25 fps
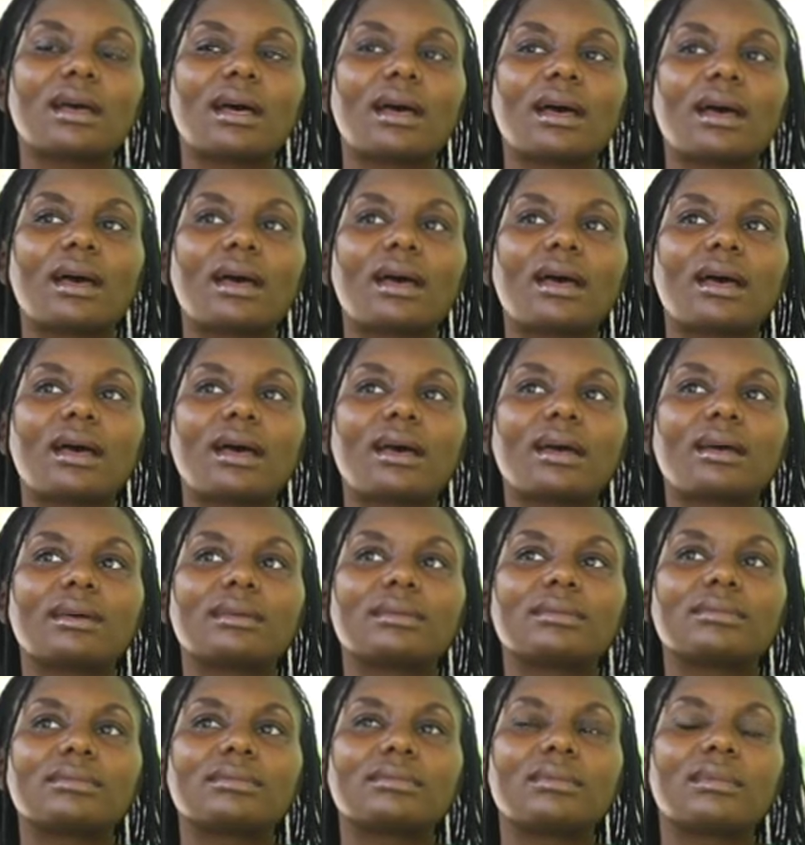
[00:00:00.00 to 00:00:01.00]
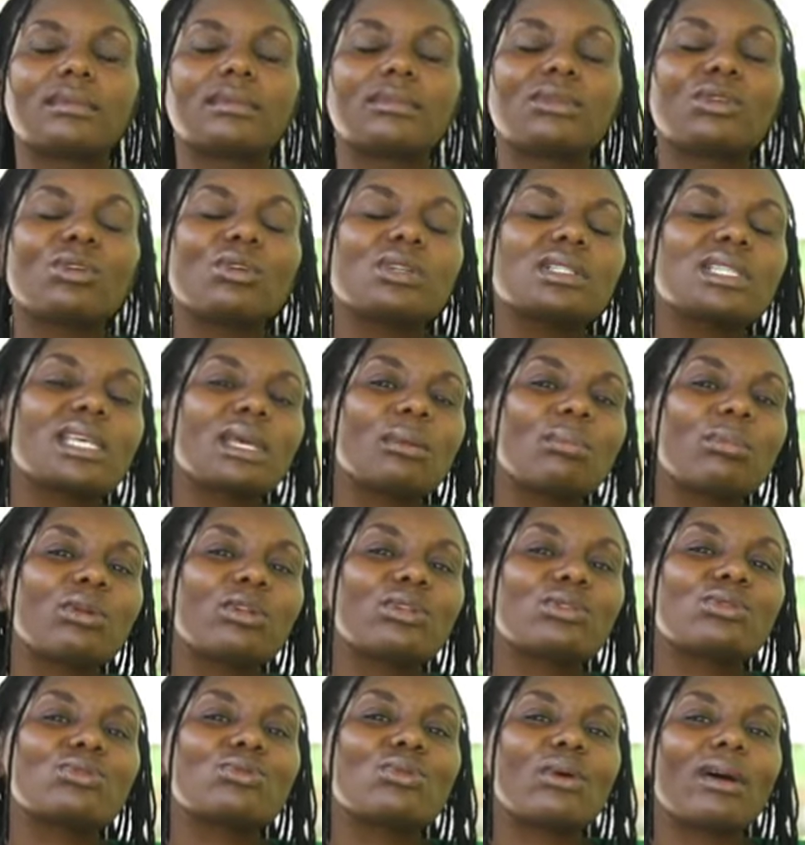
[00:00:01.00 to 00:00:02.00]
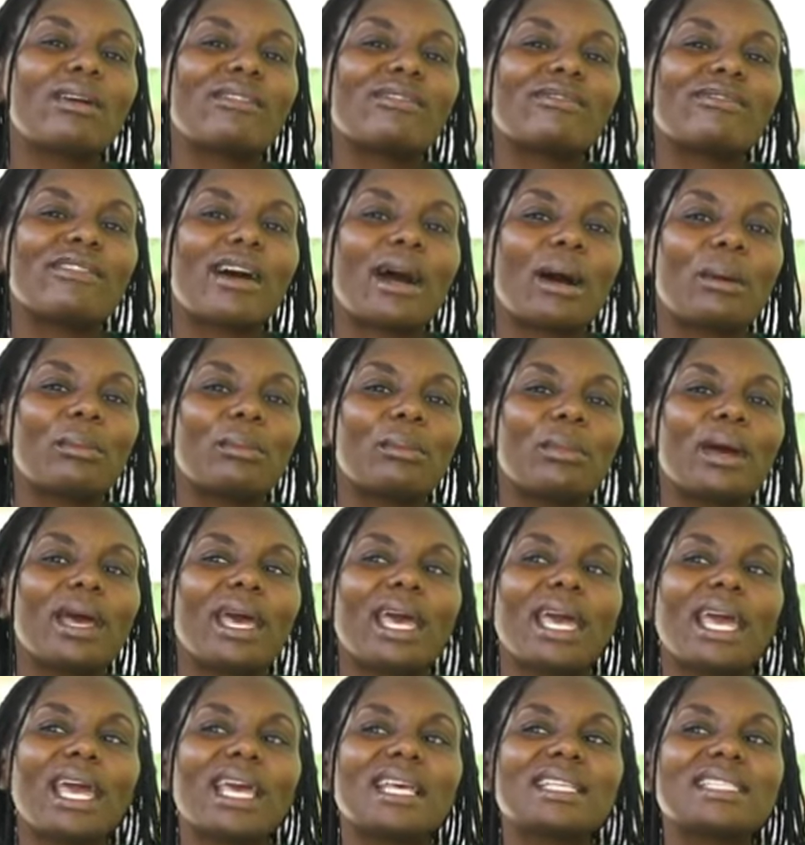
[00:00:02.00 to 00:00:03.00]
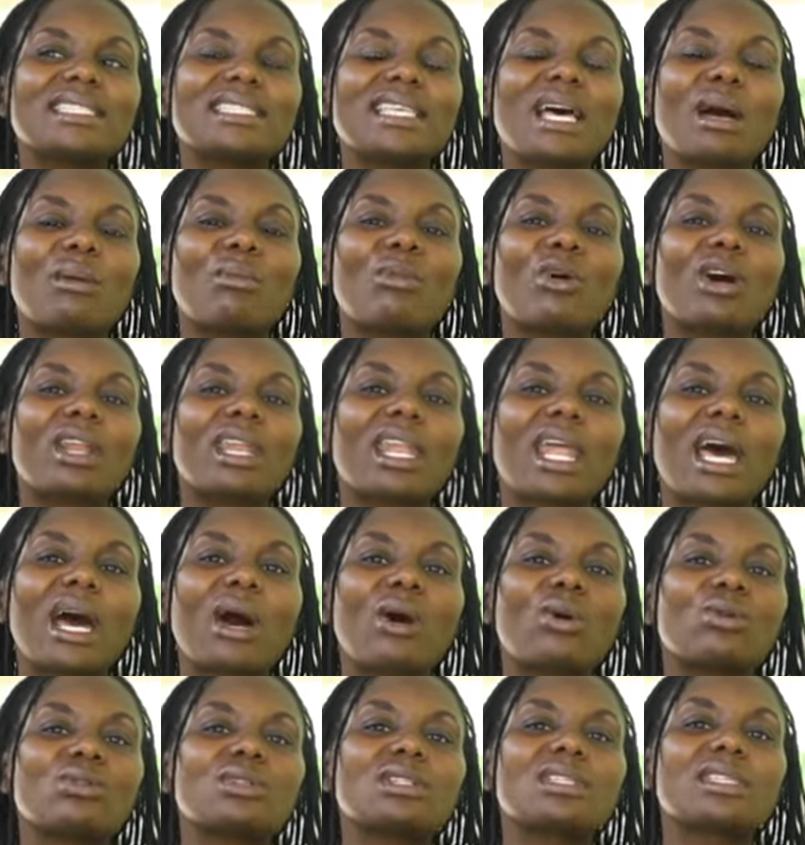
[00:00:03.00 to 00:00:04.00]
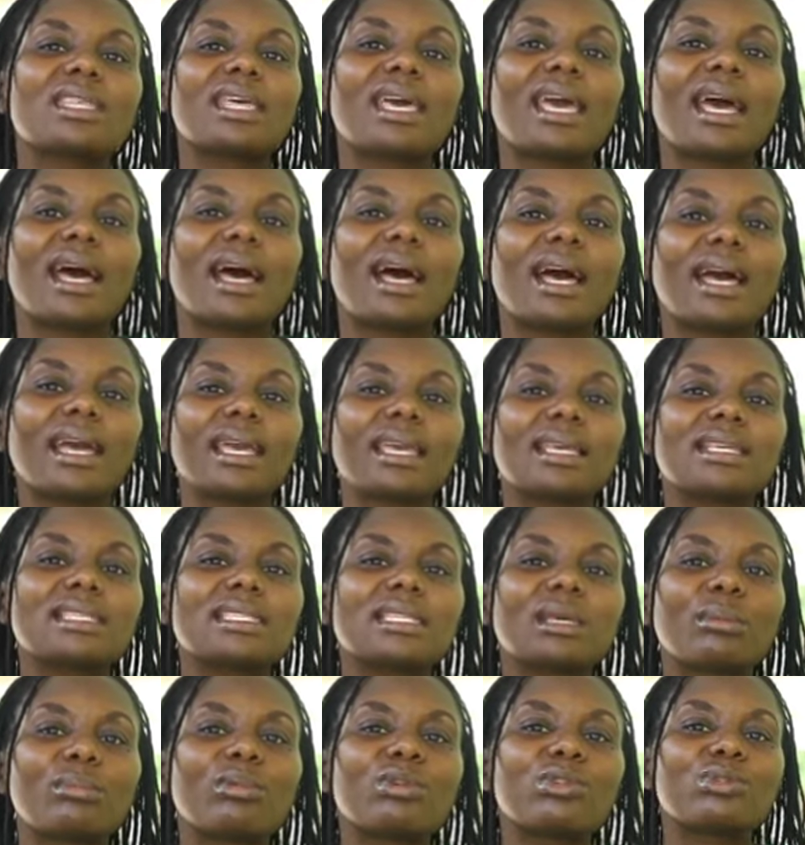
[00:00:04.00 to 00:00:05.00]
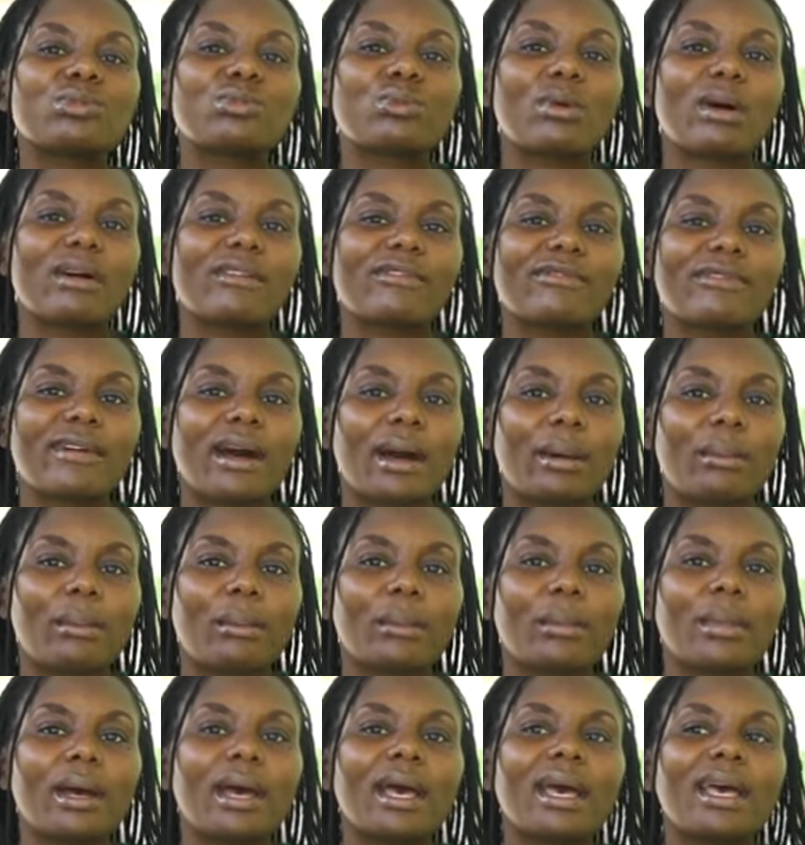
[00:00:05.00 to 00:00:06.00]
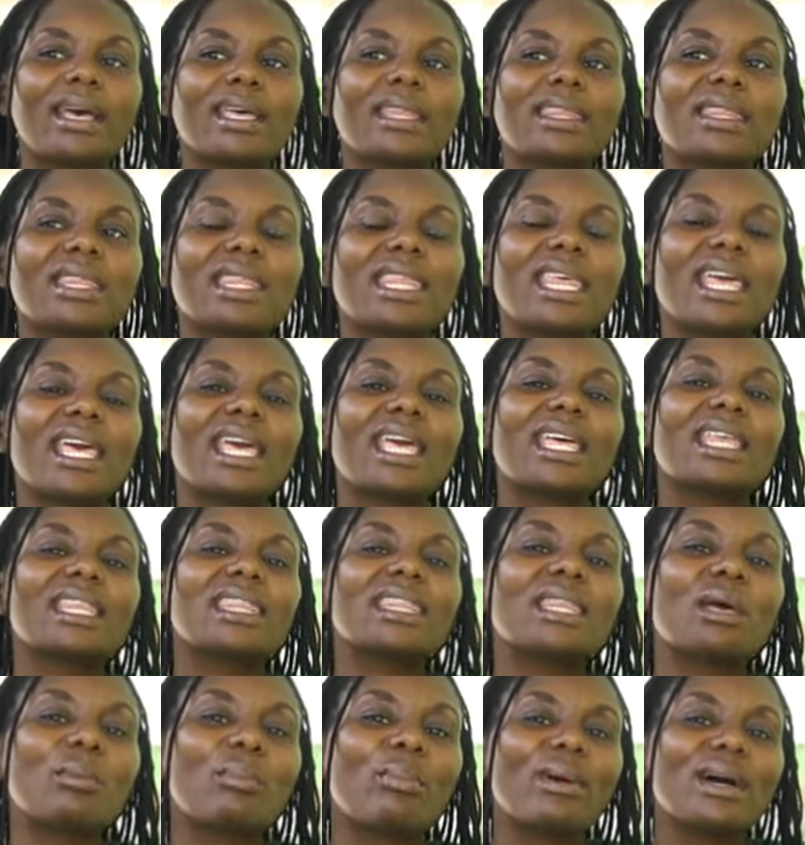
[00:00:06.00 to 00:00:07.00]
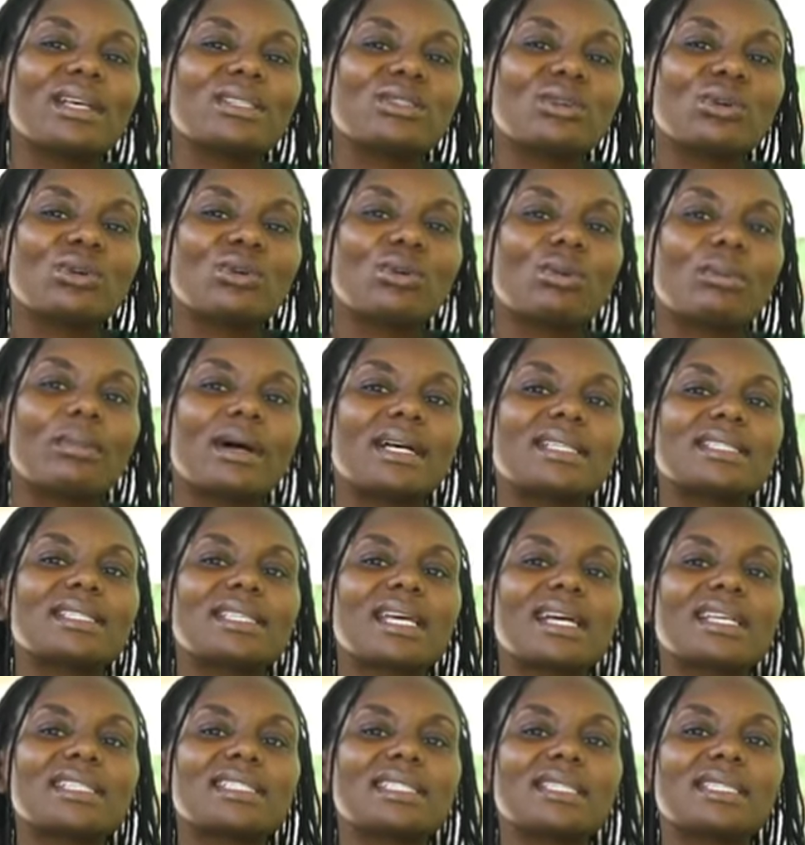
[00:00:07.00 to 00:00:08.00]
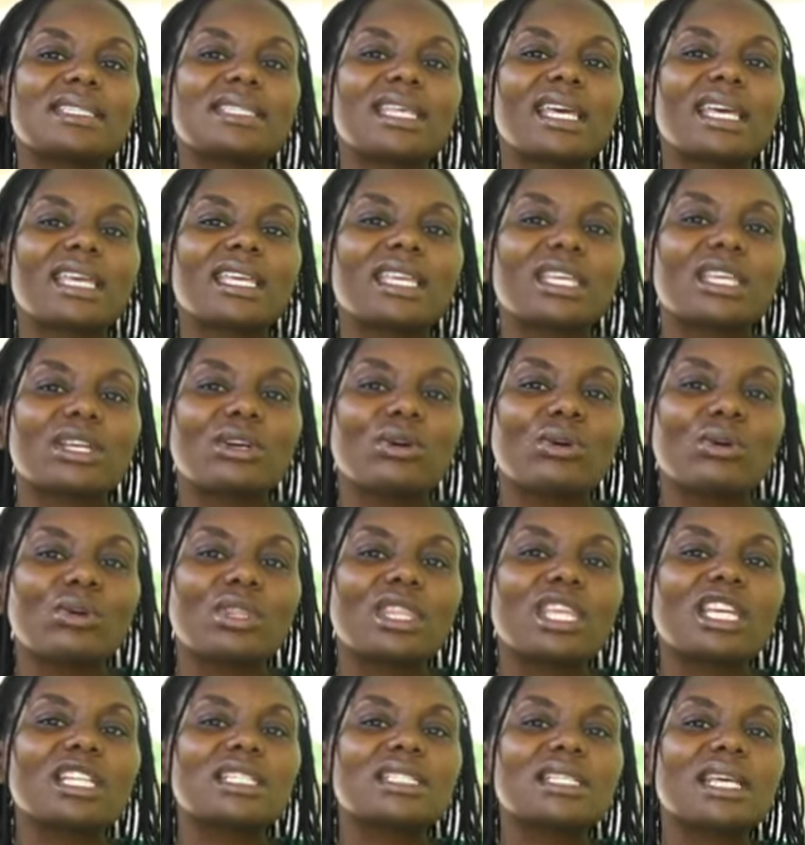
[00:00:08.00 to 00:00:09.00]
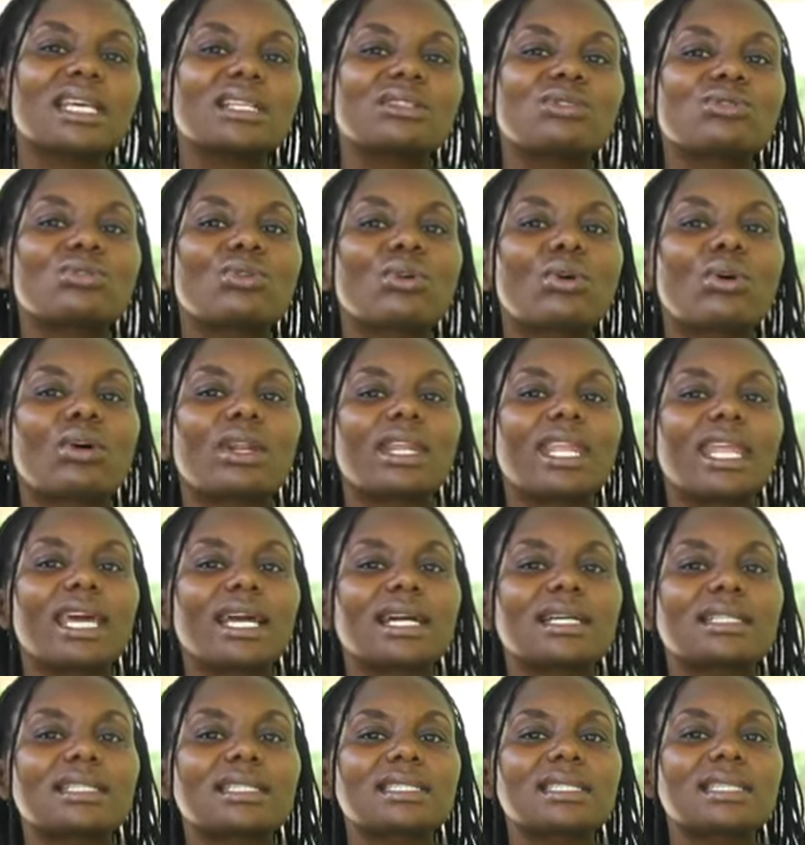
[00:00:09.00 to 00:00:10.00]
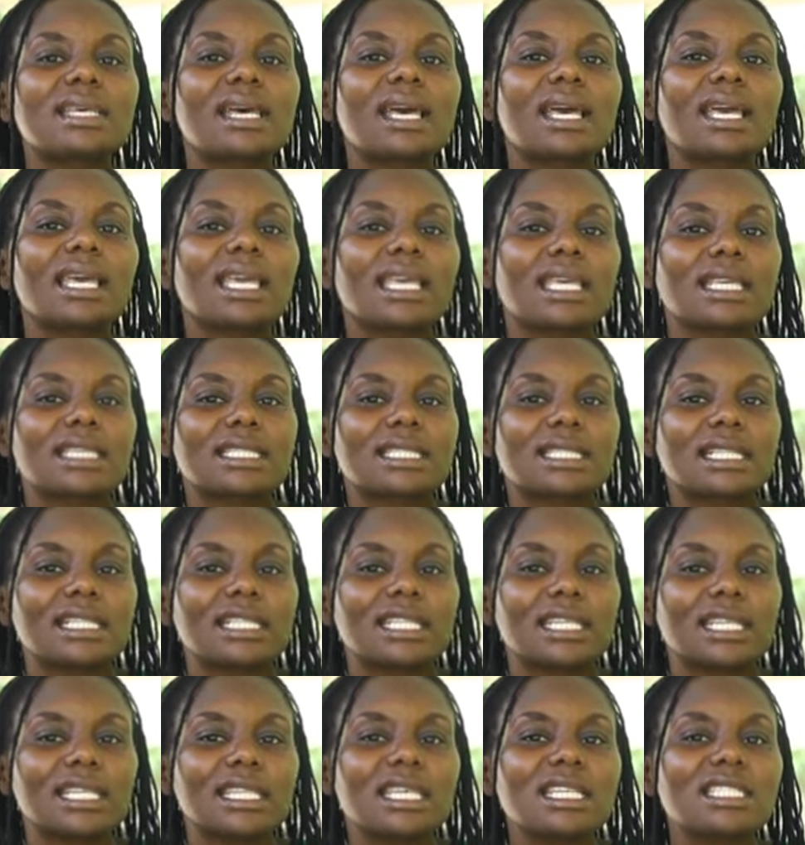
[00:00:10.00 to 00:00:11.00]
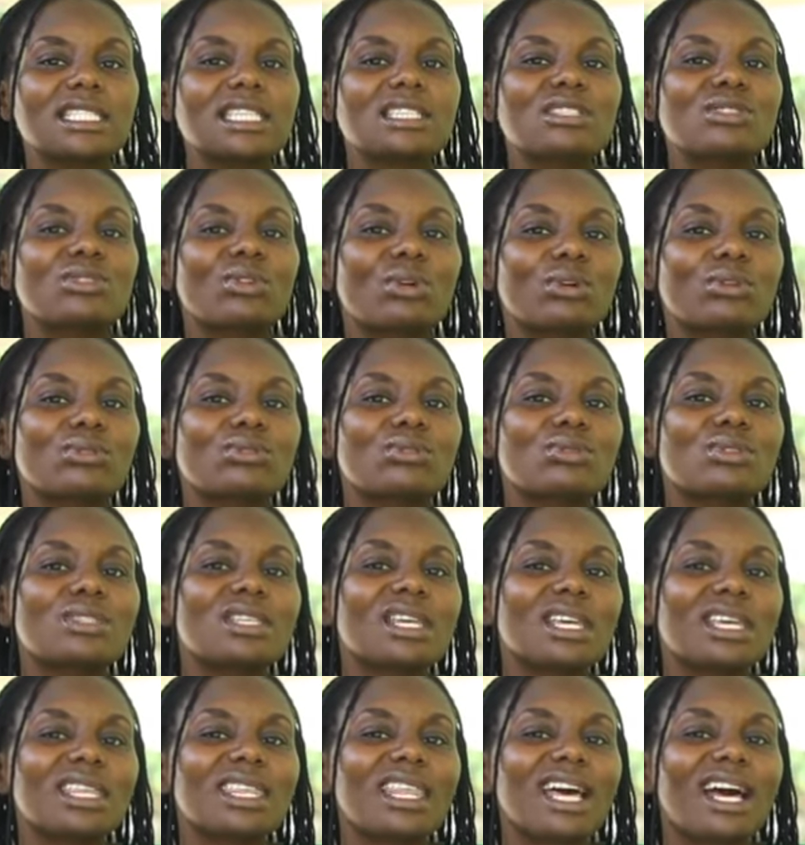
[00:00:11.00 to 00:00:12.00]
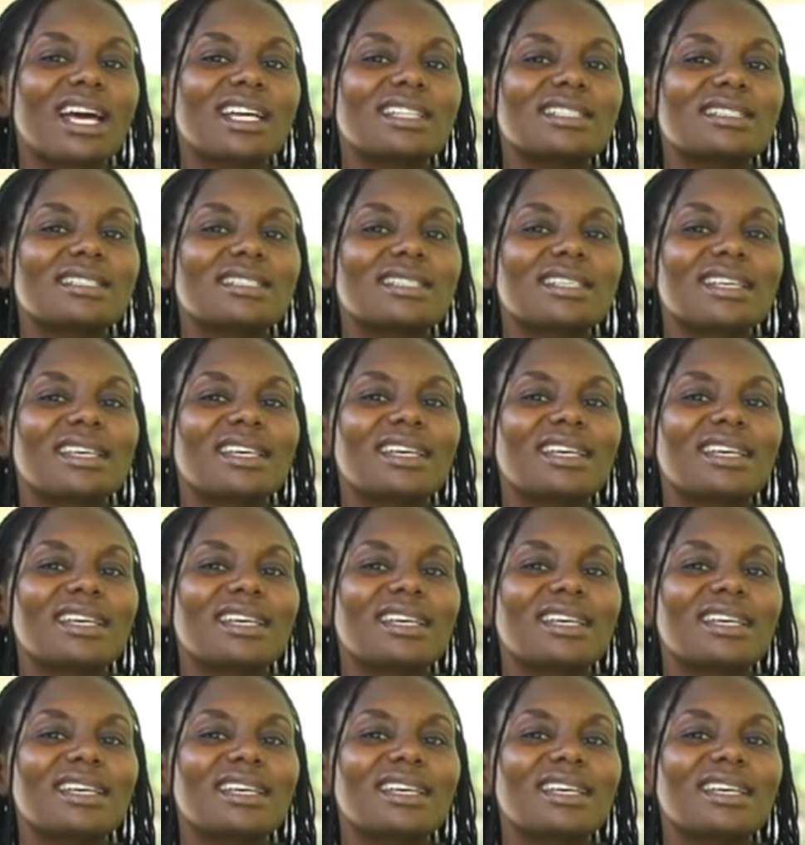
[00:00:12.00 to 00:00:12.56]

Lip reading: not able to affirm and someone out there is able to affirm. The person who massages the ego, they tend to connect easily. This is not to say that